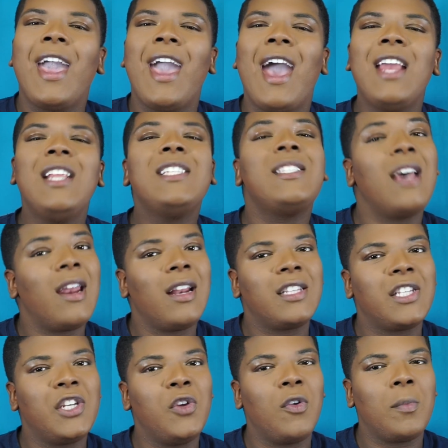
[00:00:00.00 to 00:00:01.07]
I decided
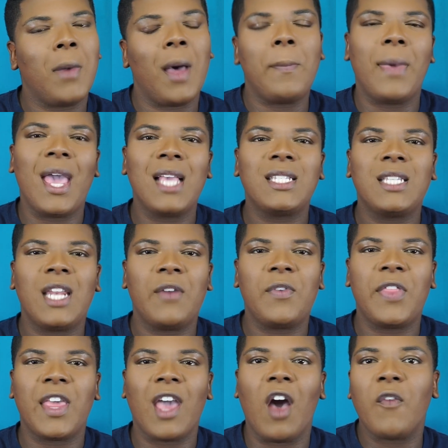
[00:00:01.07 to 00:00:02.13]
to do my base and
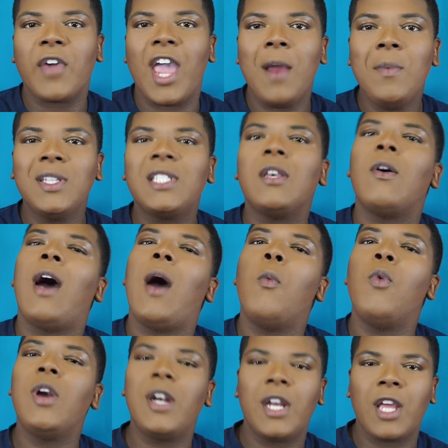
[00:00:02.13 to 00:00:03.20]
everything off camera, so I
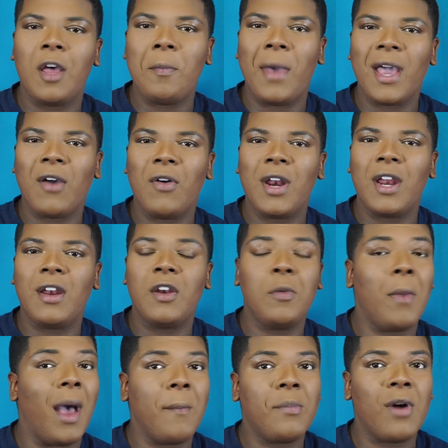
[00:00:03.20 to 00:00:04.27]
wanted to come back on here and do
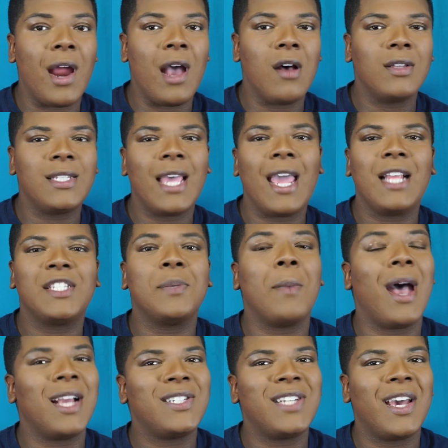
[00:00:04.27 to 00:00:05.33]
my brows and some
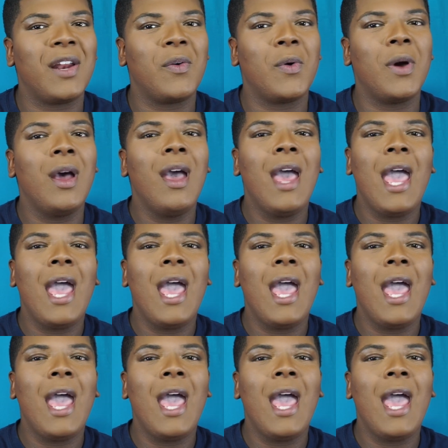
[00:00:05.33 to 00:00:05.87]
eyeshadow